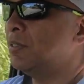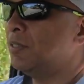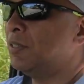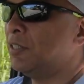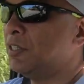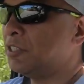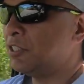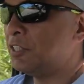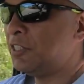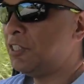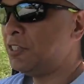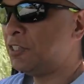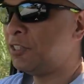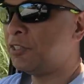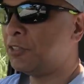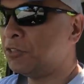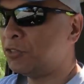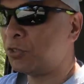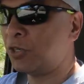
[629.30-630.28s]
It's easy
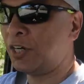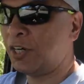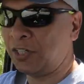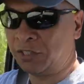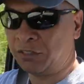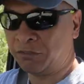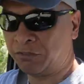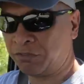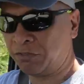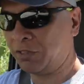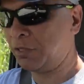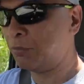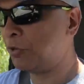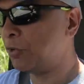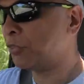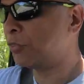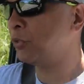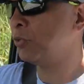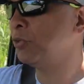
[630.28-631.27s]
to drive. I'm on
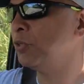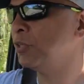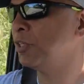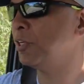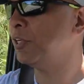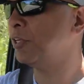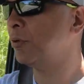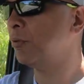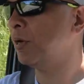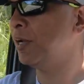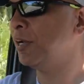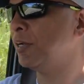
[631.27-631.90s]
third gear right